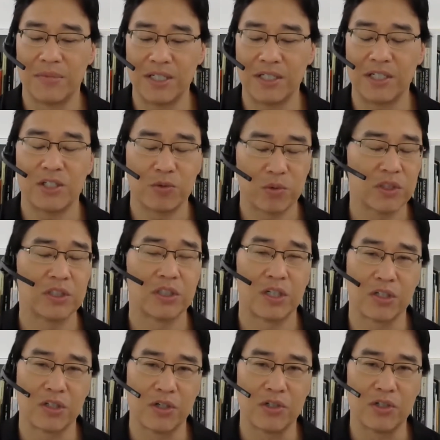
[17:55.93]
he's really
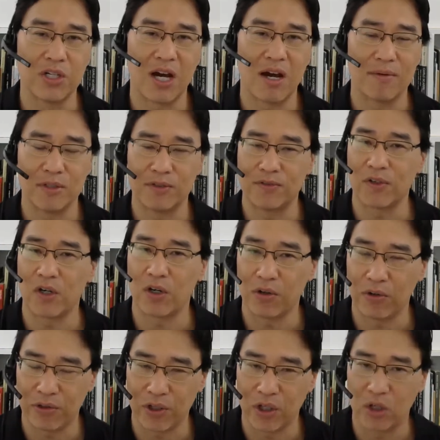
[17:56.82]
done a good job. He's
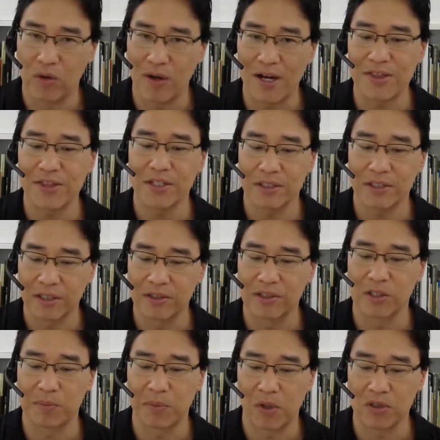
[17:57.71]
very thorough. I think
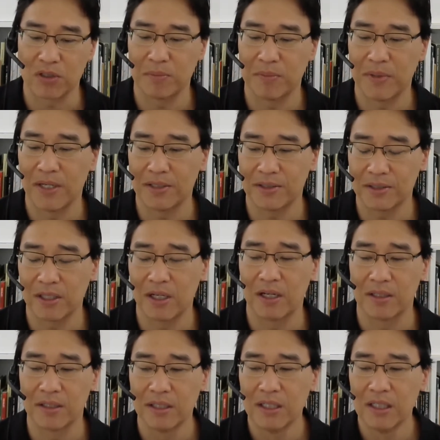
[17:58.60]
that this person, based
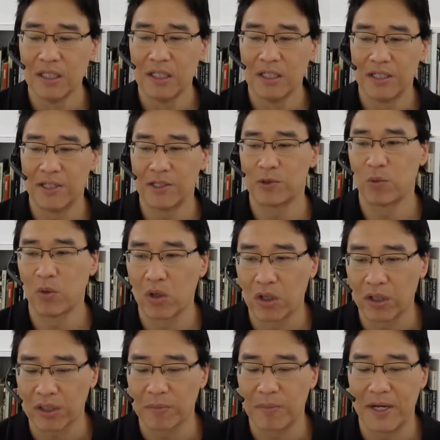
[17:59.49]
on his
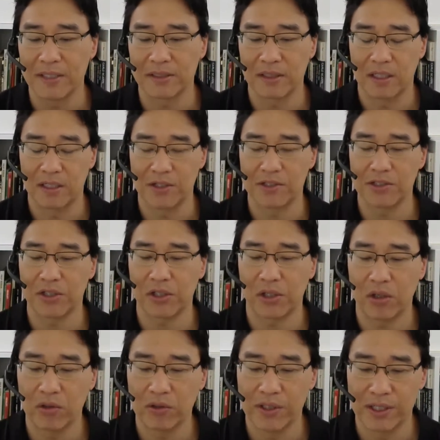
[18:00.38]
work, based on his
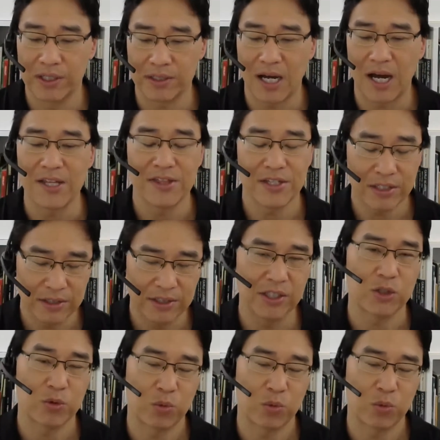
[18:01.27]
thoroughness, I think